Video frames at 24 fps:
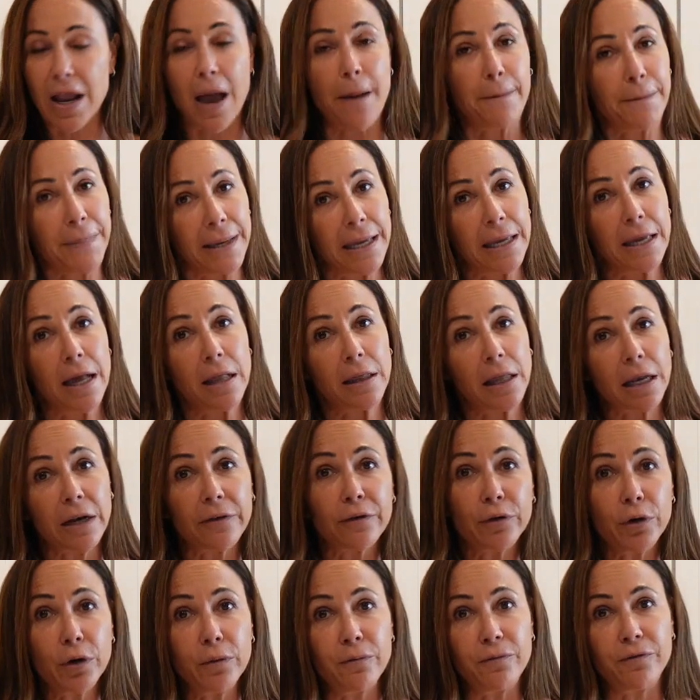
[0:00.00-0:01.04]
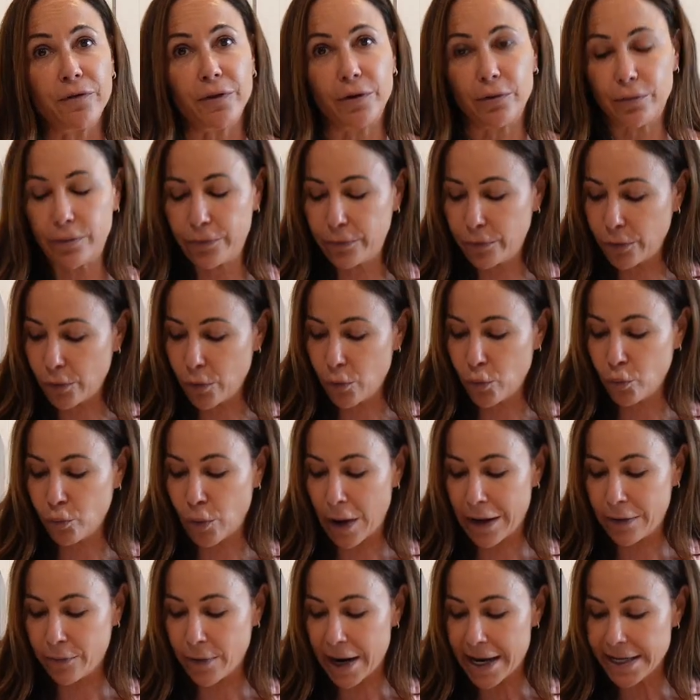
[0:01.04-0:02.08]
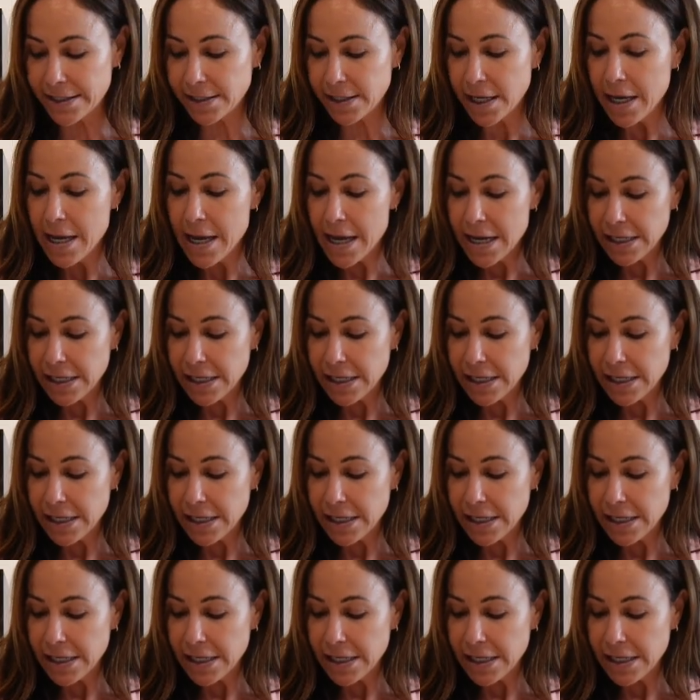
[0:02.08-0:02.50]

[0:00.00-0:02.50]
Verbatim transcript: not be a lot of room for white rice.